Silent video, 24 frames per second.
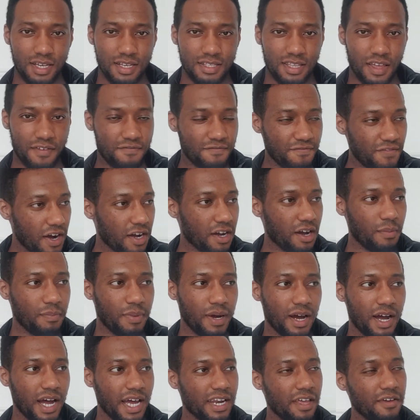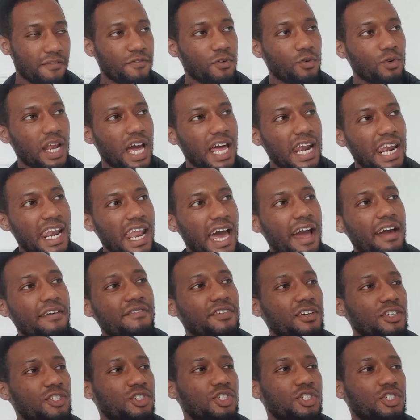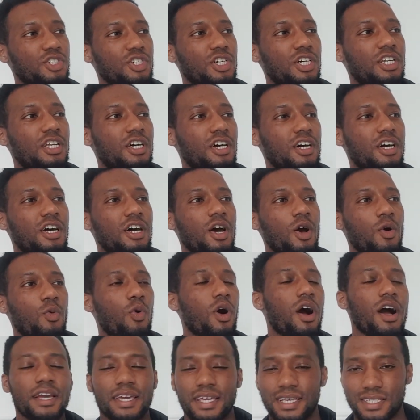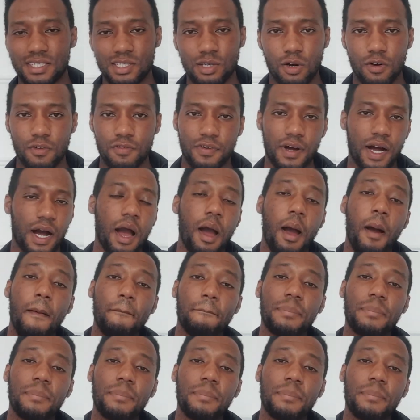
they fuck about, and they feel like life is just gonna work itself out.